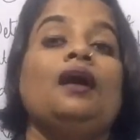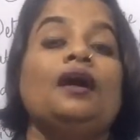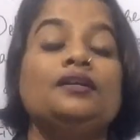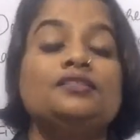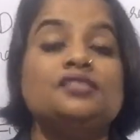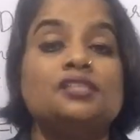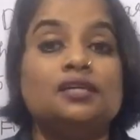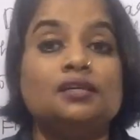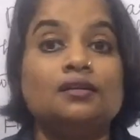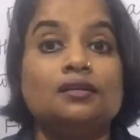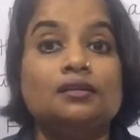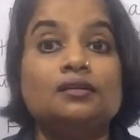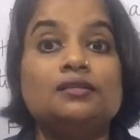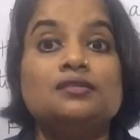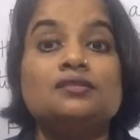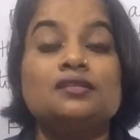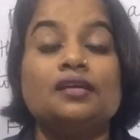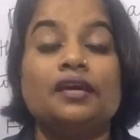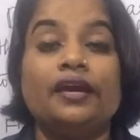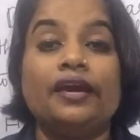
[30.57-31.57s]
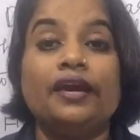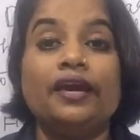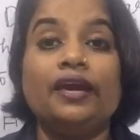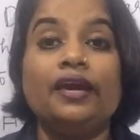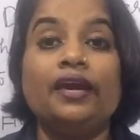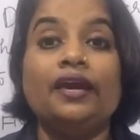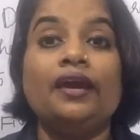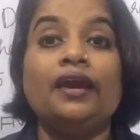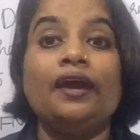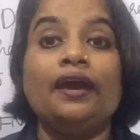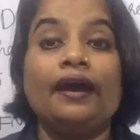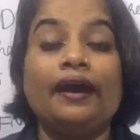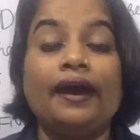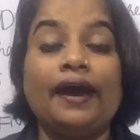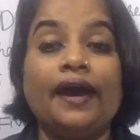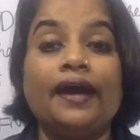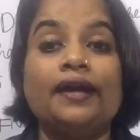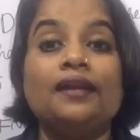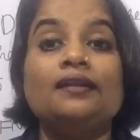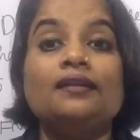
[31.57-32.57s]
articles a
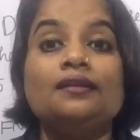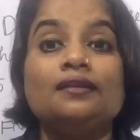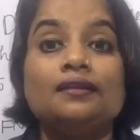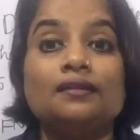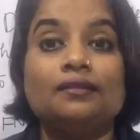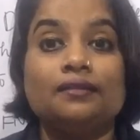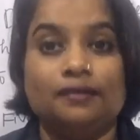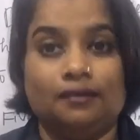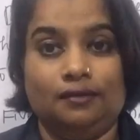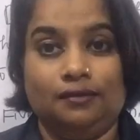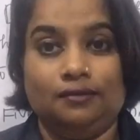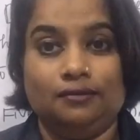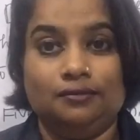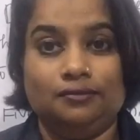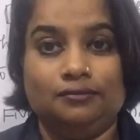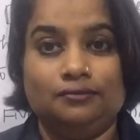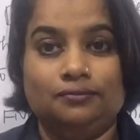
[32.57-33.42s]
and the,